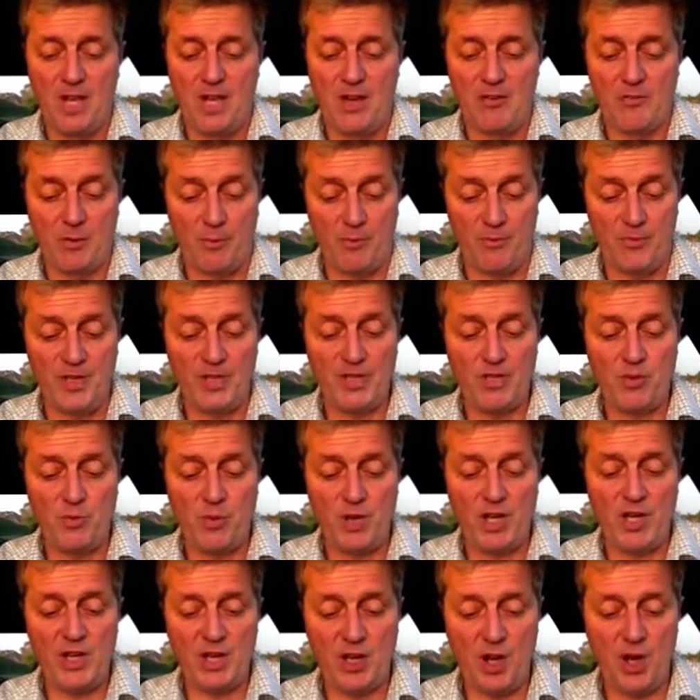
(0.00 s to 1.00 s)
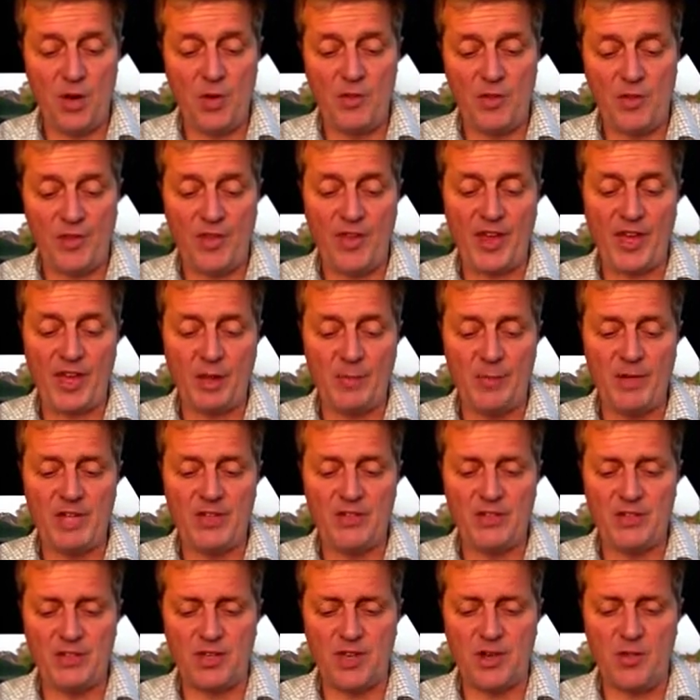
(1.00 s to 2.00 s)
From this we know that they
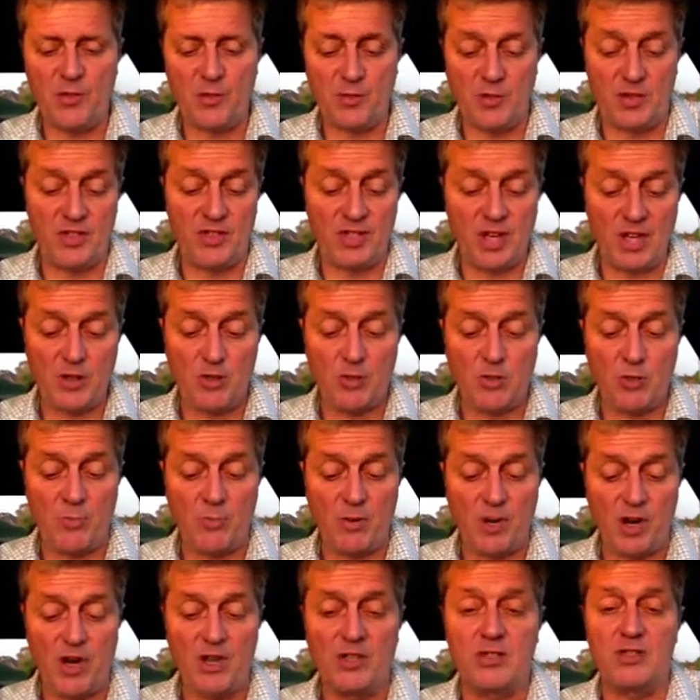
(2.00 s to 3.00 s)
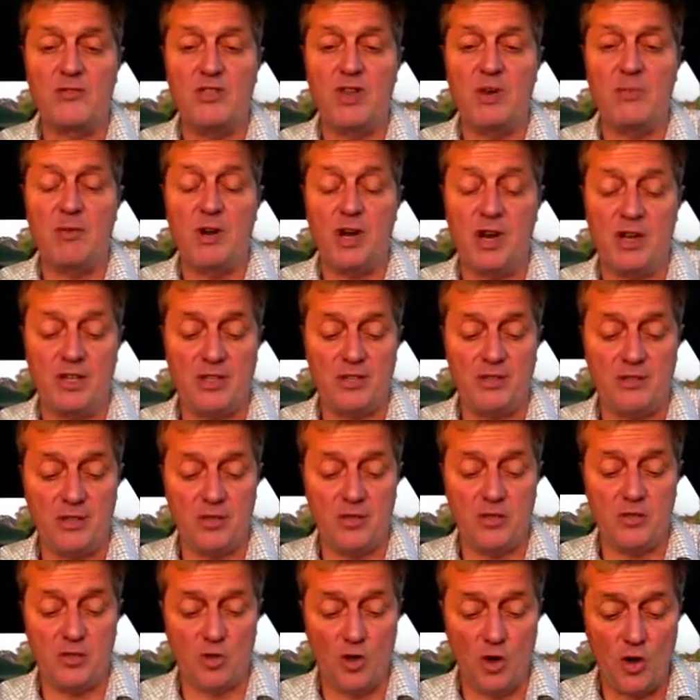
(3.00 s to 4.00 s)
committed sin through the sexual parts of their bodies.
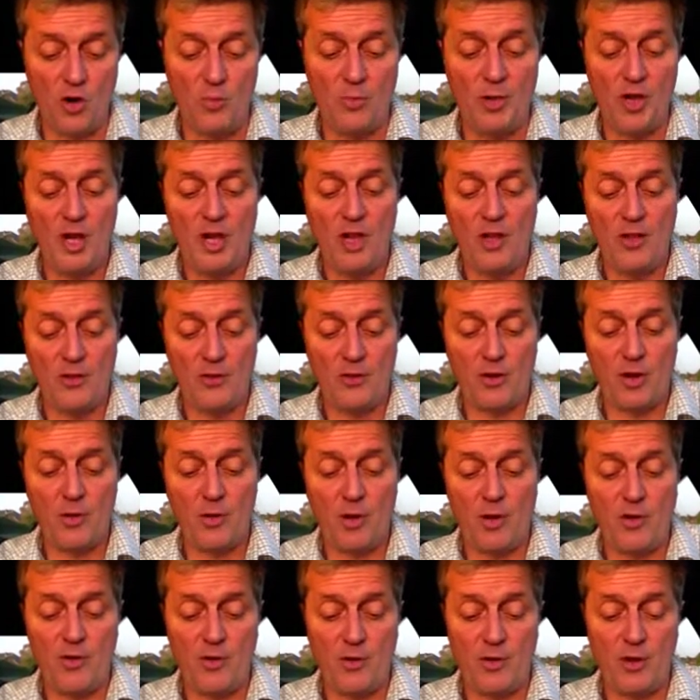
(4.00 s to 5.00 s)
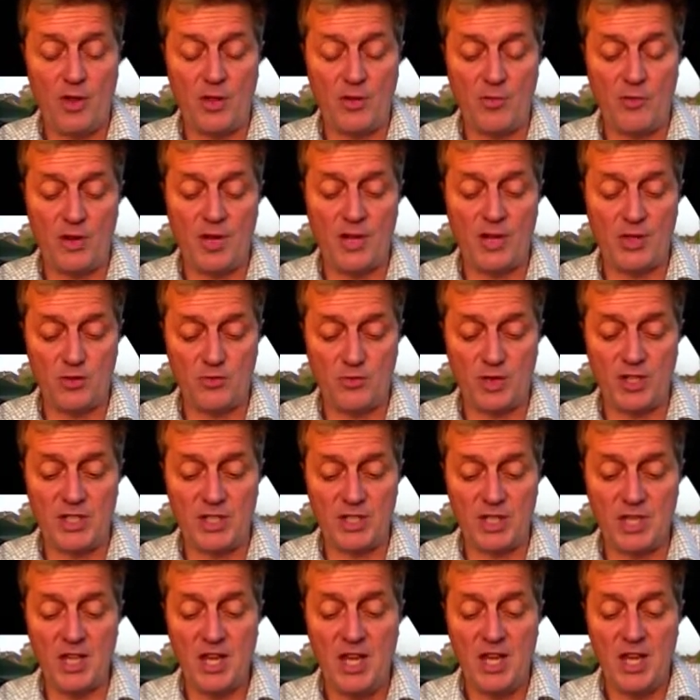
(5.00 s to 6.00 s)
In Job 31:33 it is
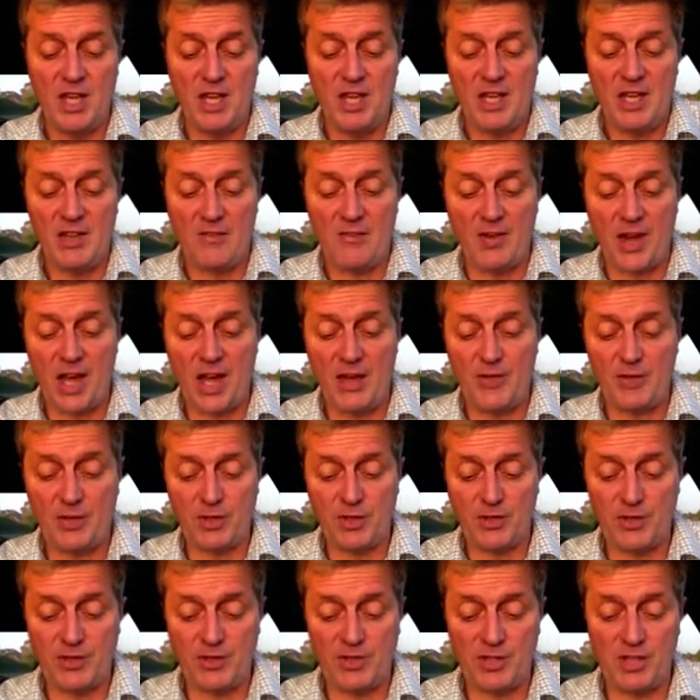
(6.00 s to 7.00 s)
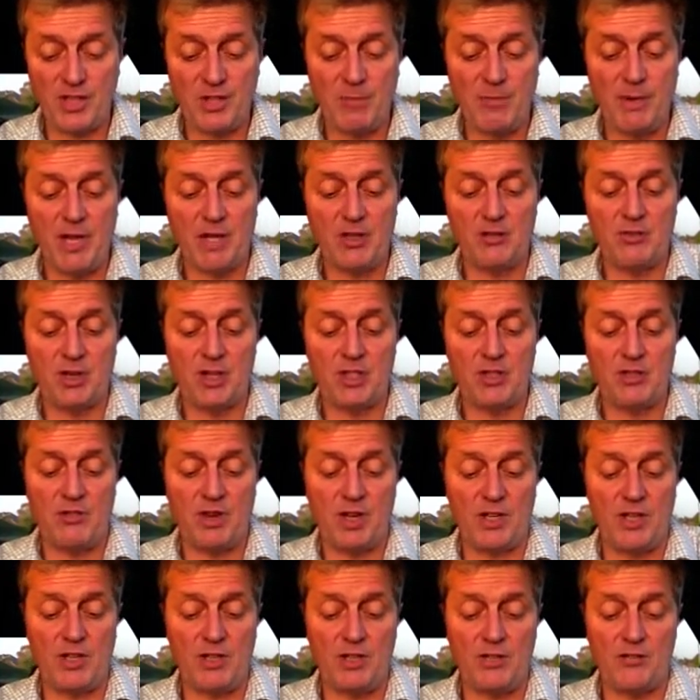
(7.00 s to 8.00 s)
written, "If I have concealed my
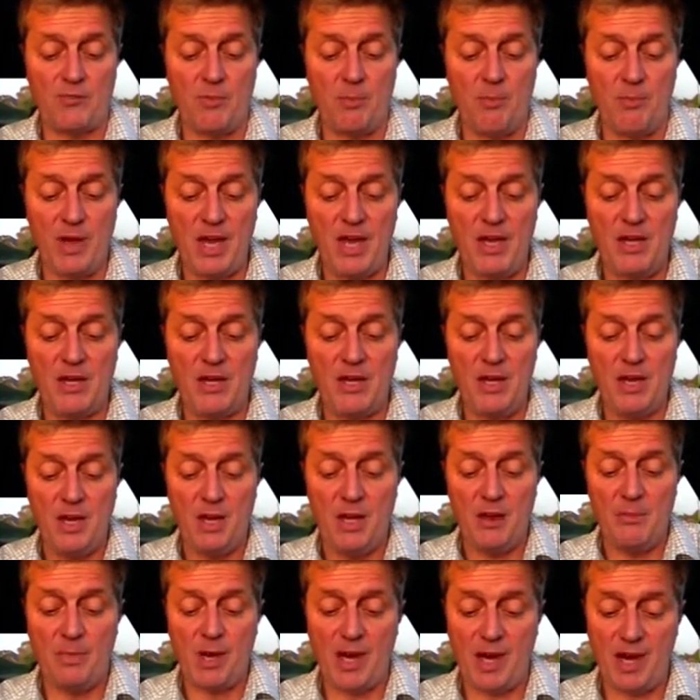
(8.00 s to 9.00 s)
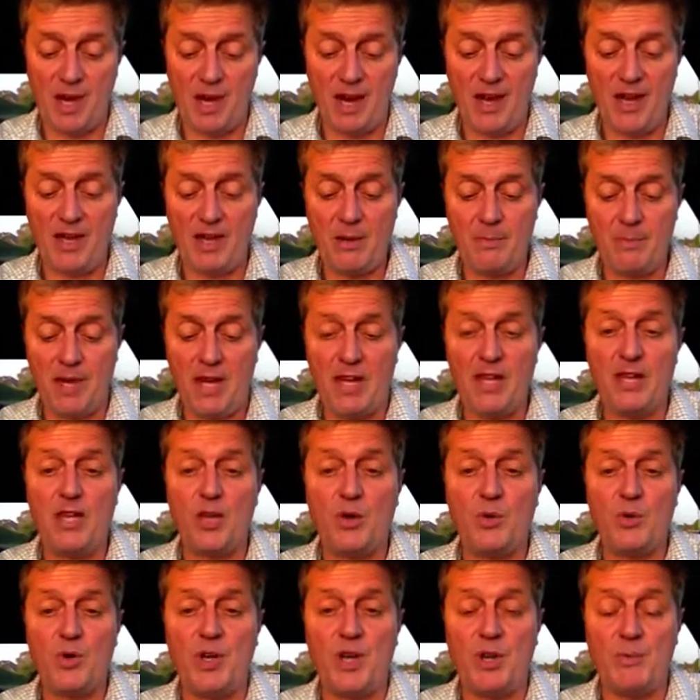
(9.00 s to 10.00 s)
transgressions from men, by hiding my
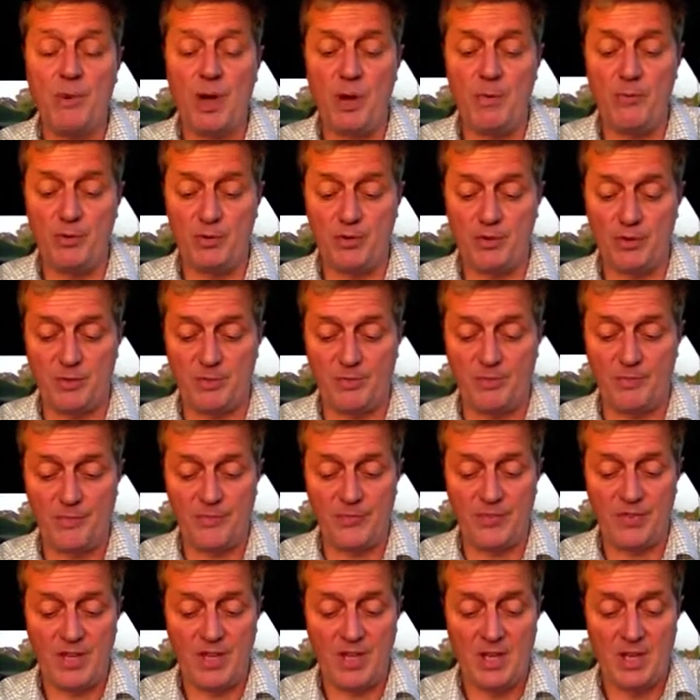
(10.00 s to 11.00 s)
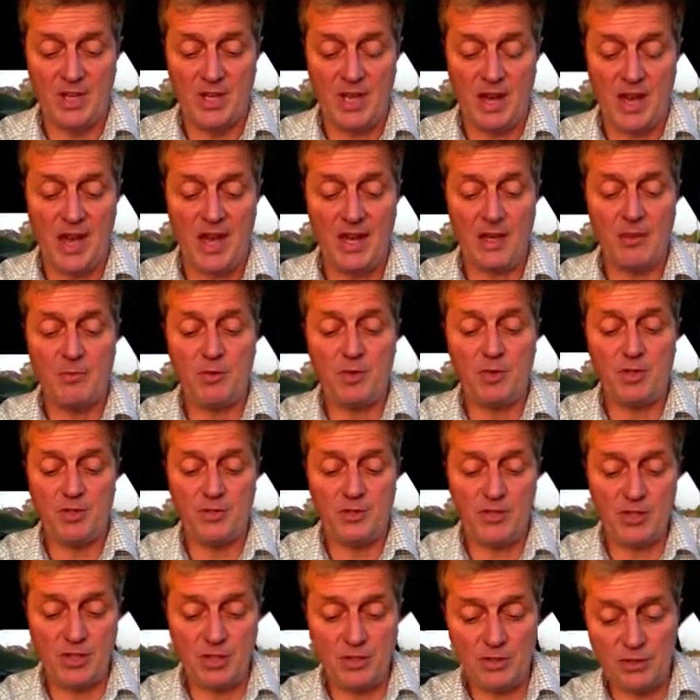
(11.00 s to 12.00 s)
iniquity in my bosom." Adam
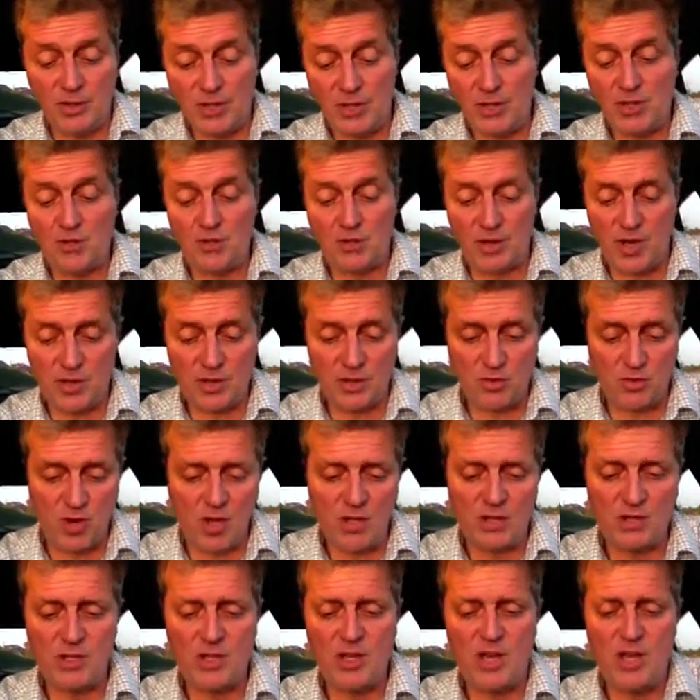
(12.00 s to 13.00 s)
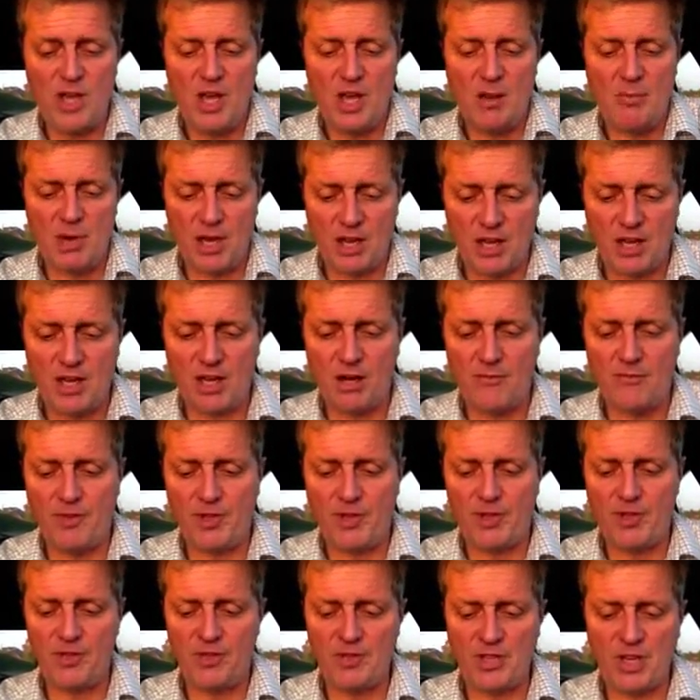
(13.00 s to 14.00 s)
concealed his transgression by
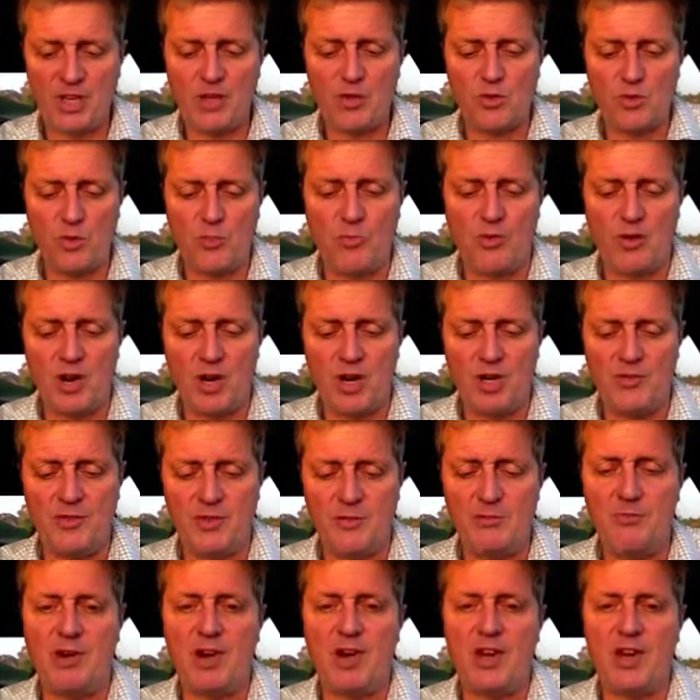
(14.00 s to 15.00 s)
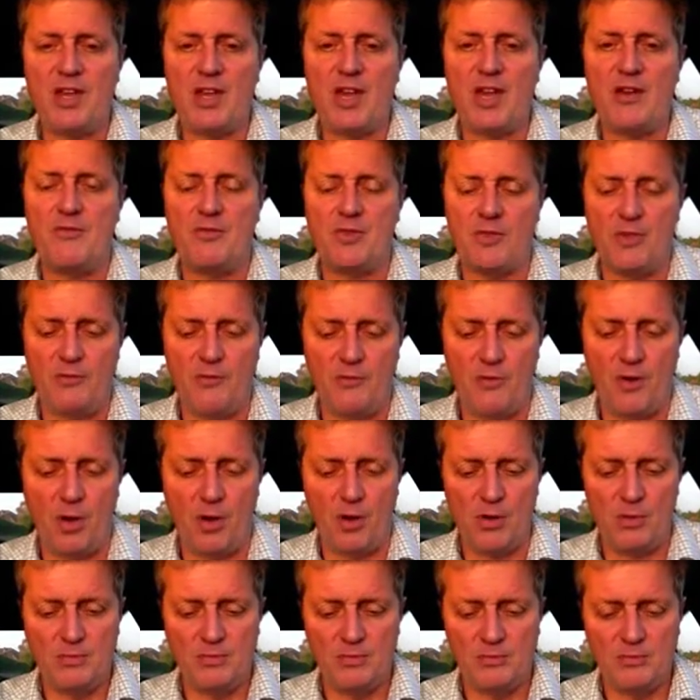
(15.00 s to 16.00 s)
covering the sexual part of his body after the fall.